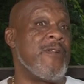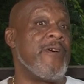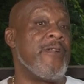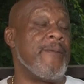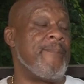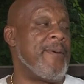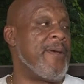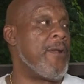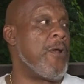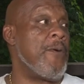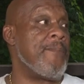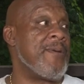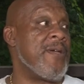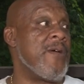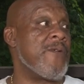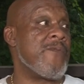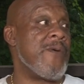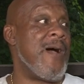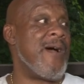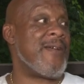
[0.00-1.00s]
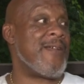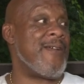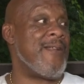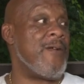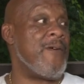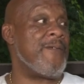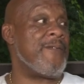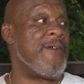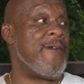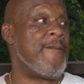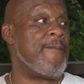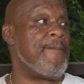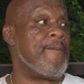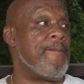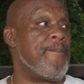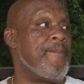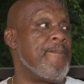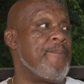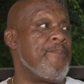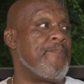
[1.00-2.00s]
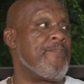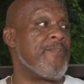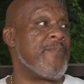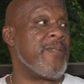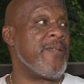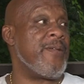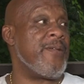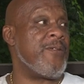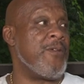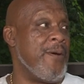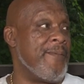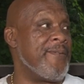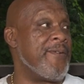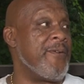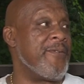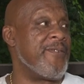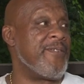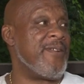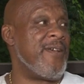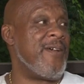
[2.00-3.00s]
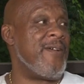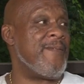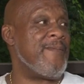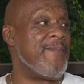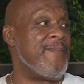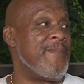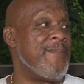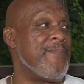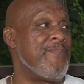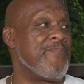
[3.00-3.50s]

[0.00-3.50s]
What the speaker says: little bit on me and Rock anymore. Yeah. You ever notice that?